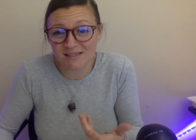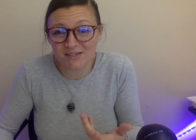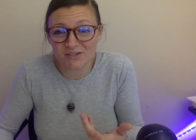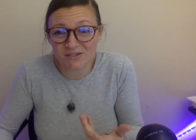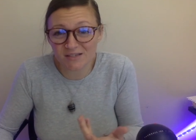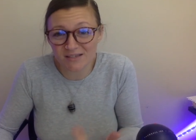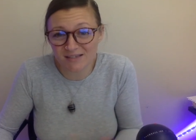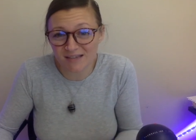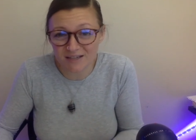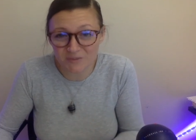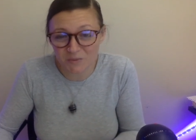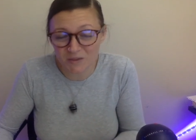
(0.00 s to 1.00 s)
is just a
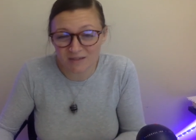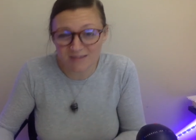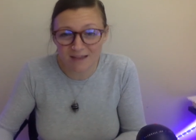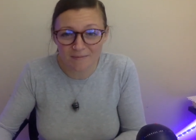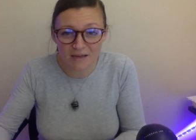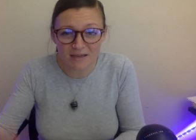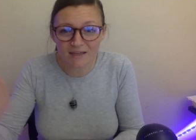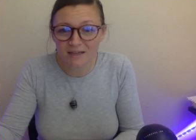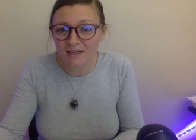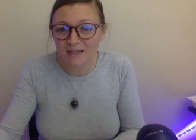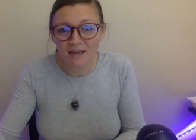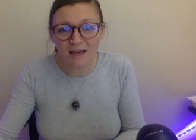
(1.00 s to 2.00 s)
sketchbook assignment.
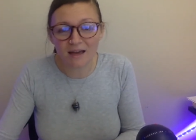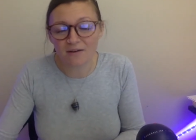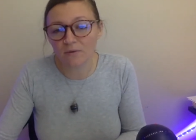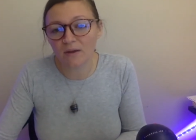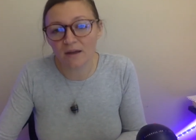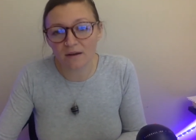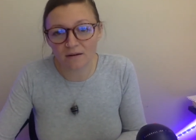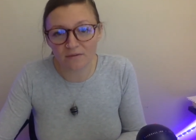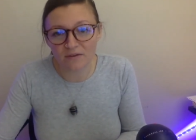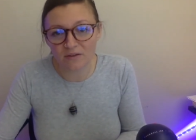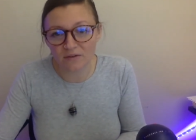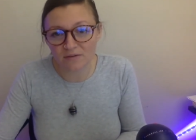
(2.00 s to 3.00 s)
I don't care
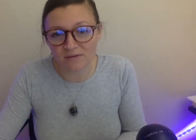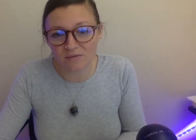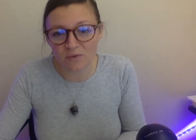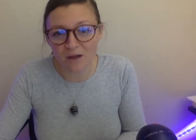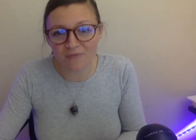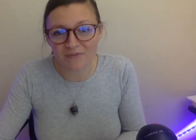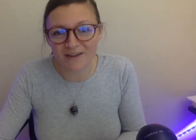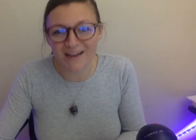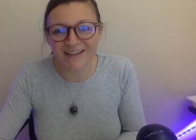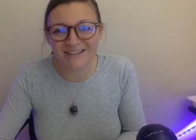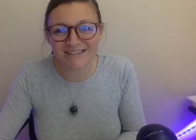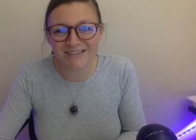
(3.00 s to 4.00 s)
if it looks rough or not.
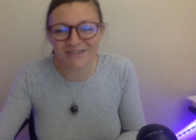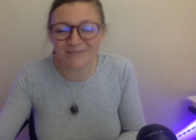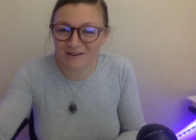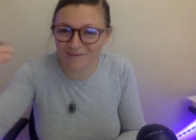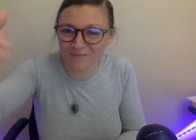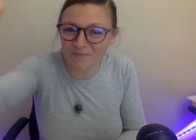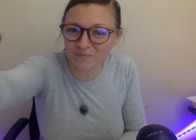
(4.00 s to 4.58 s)
So I'm gonna